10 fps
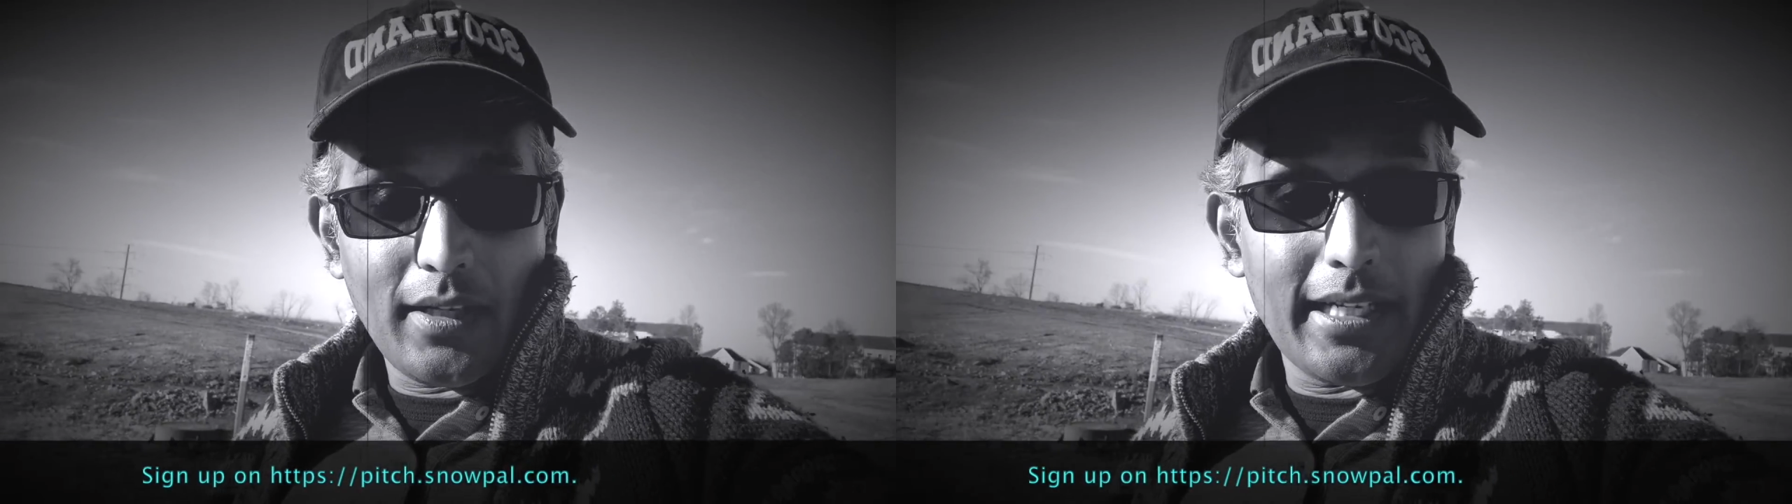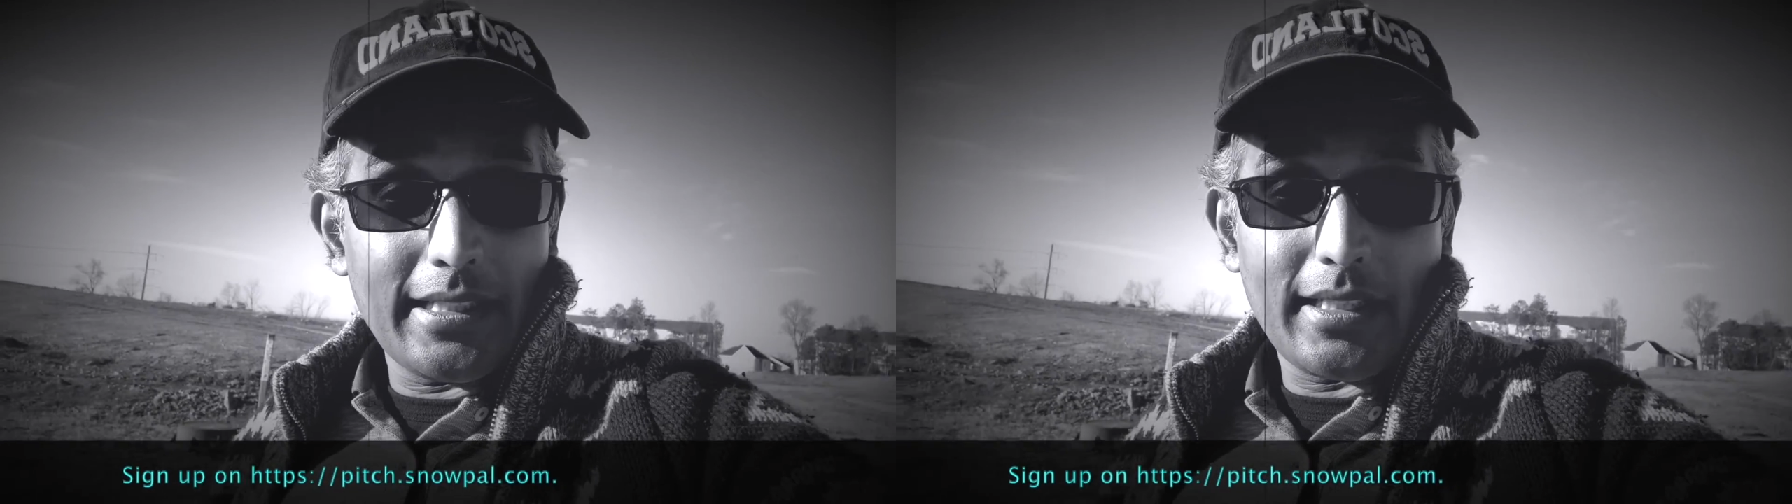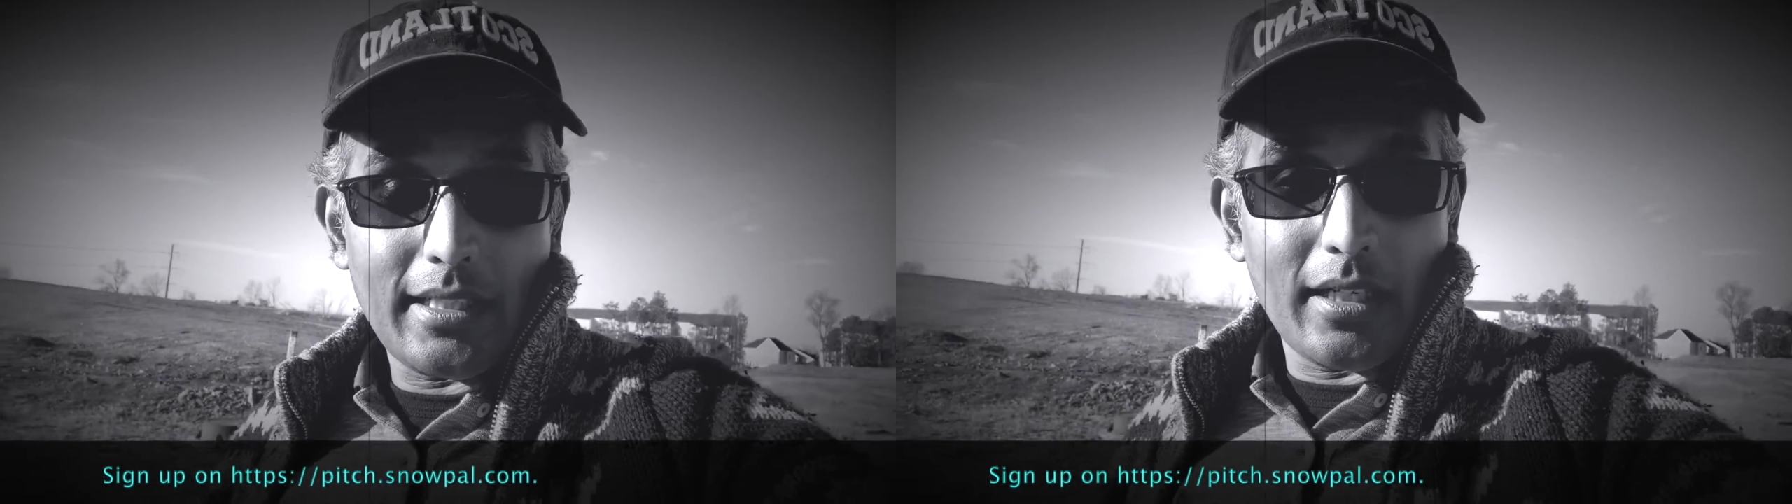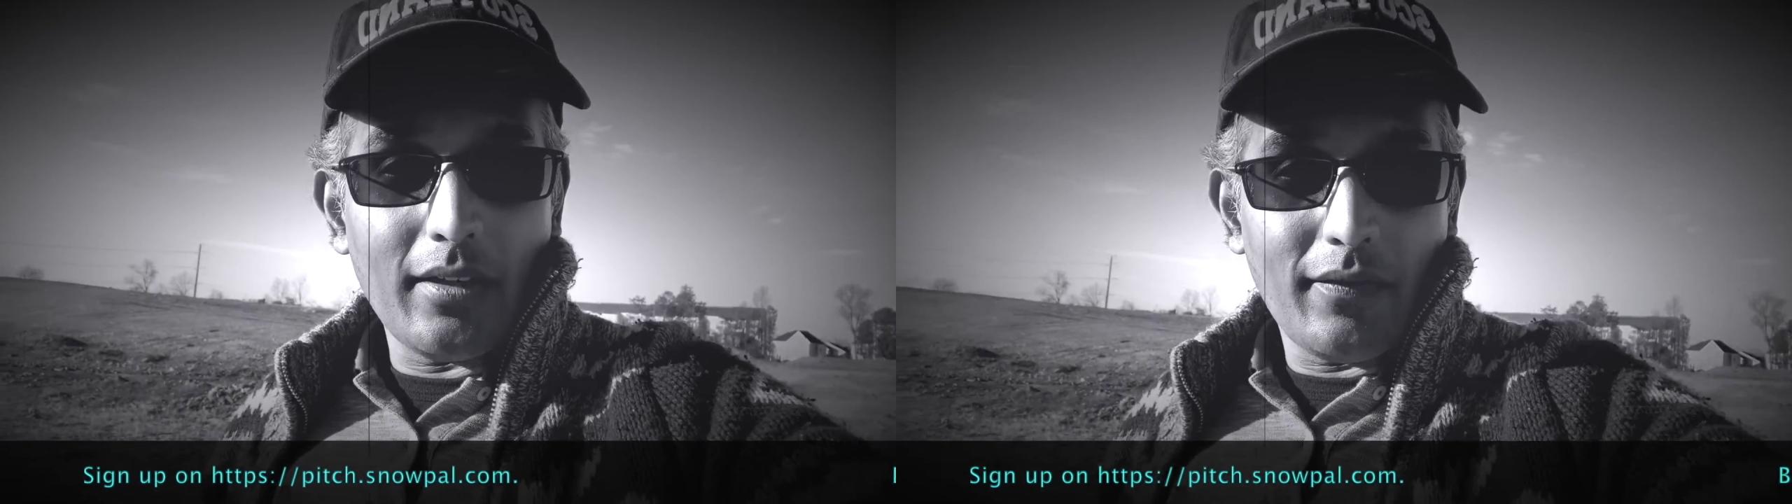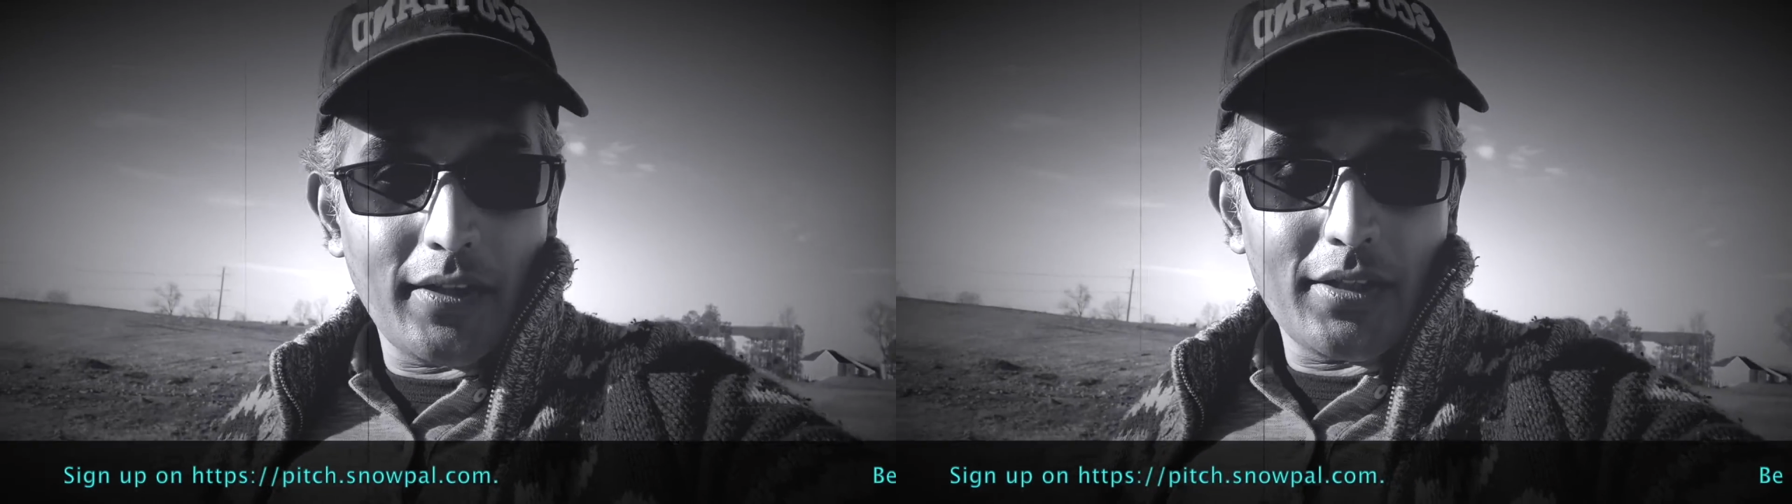it has a ton
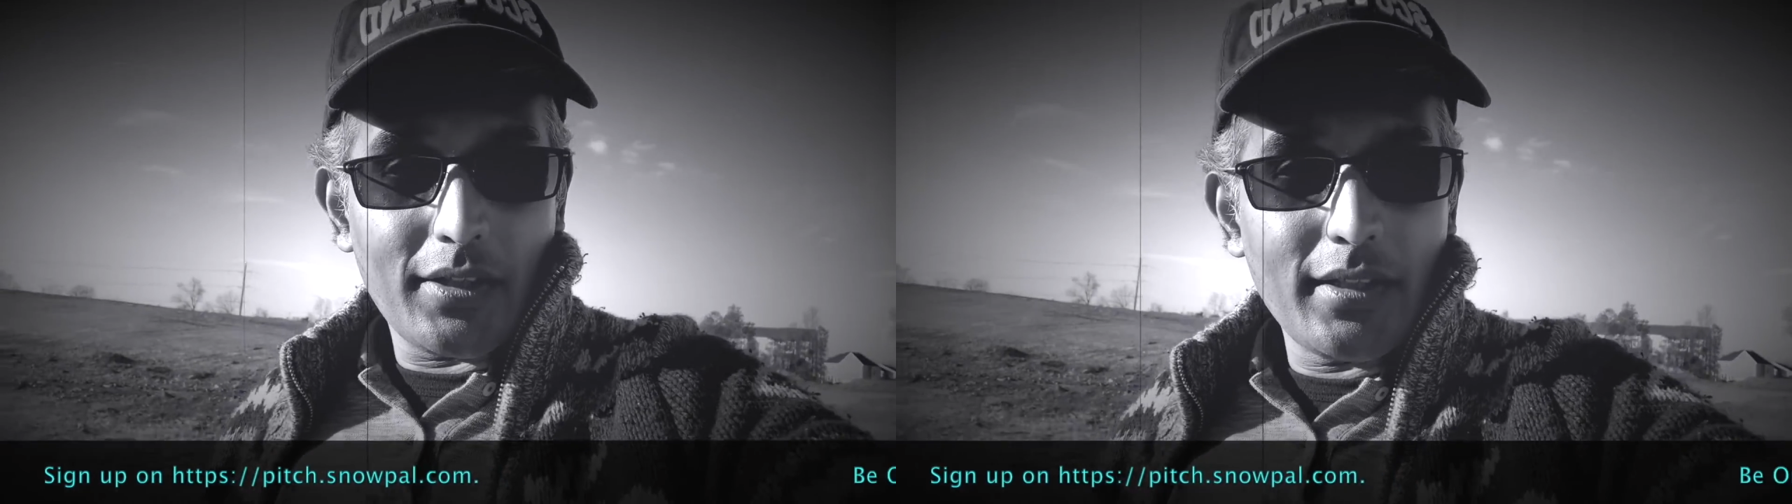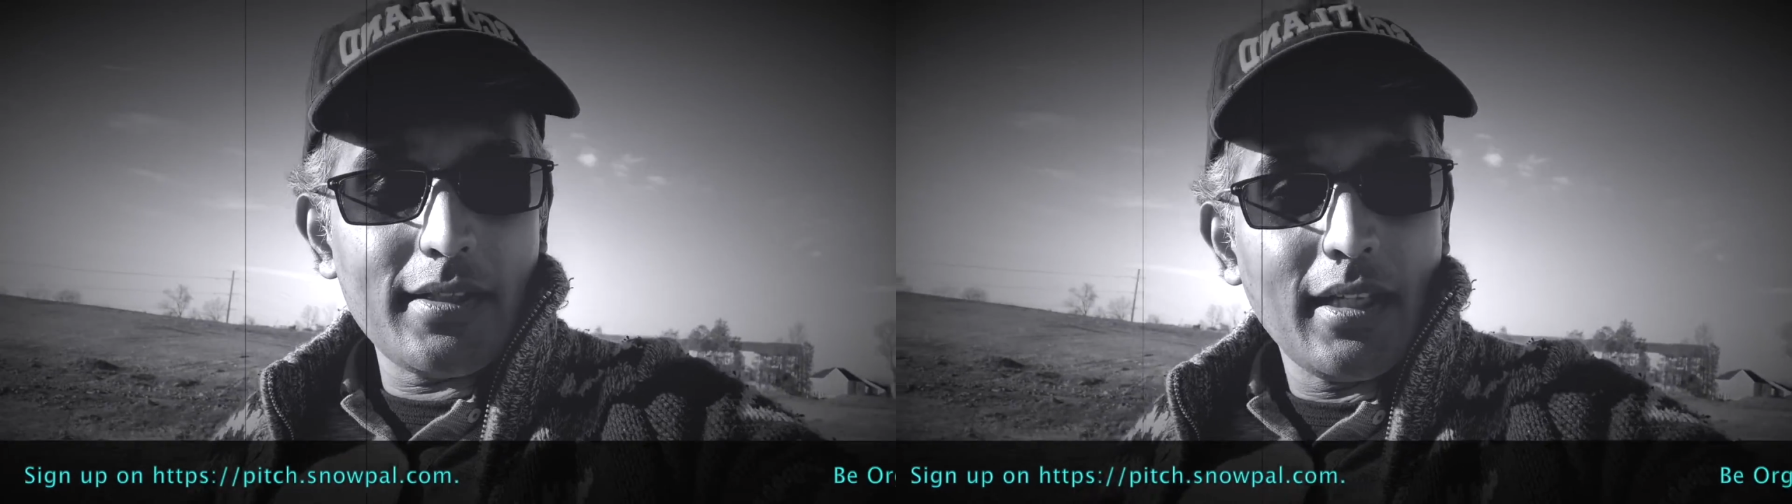of features.